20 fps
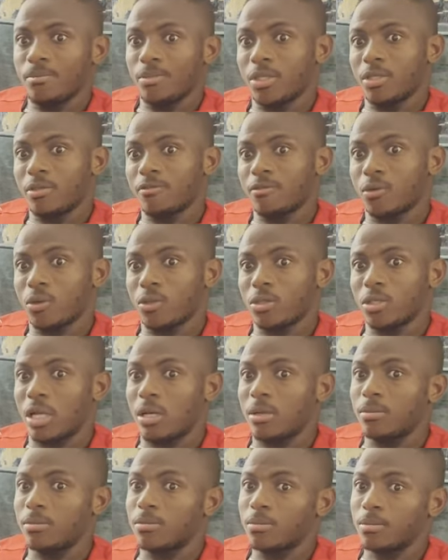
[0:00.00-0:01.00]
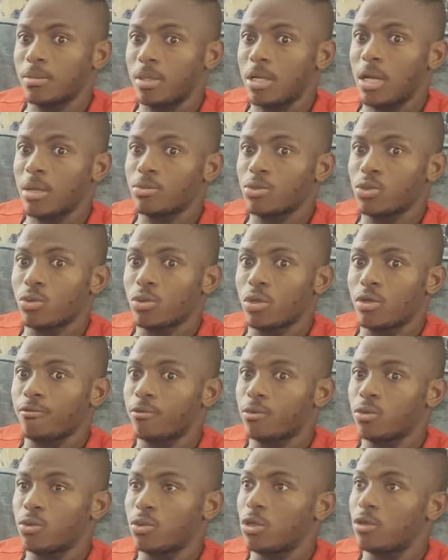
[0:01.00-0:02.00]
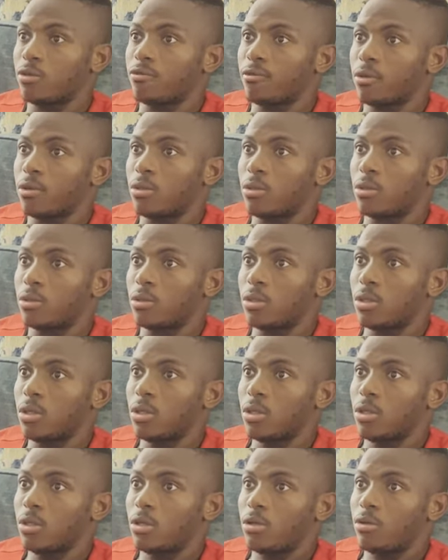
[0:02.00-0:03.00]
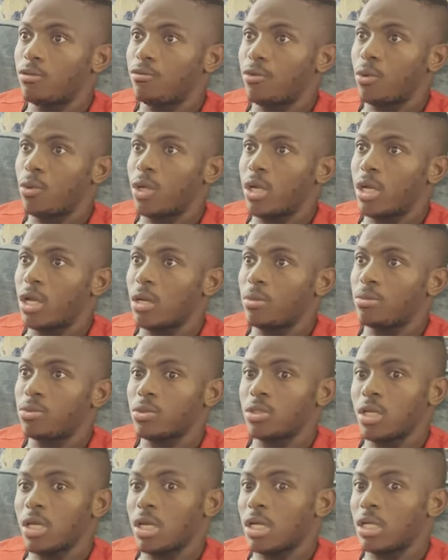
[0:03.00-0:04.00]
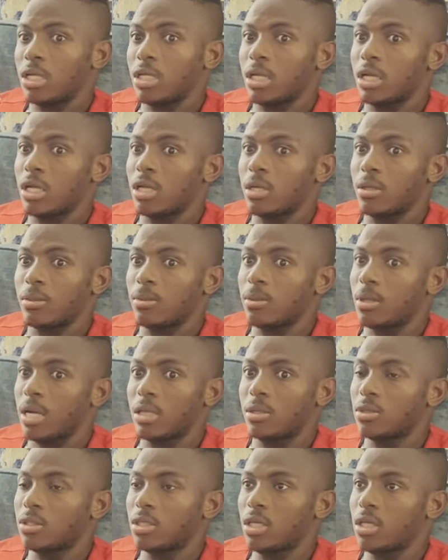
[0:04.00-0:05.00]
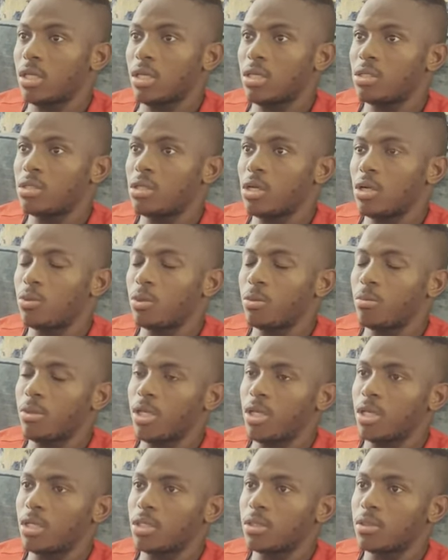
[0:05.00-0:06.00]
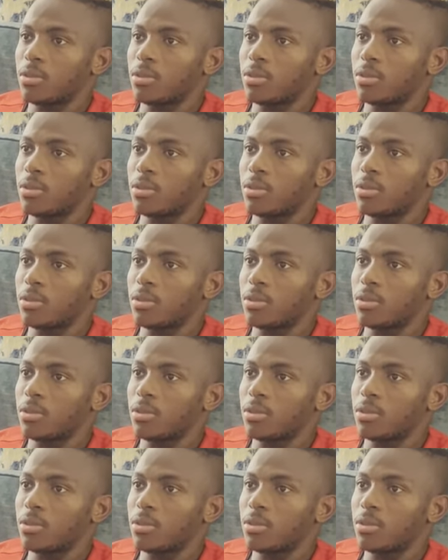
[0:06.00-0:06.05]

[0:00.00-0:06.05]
But of course, I'm so grateful to God for where I am today, and I don't think he's done with me yet.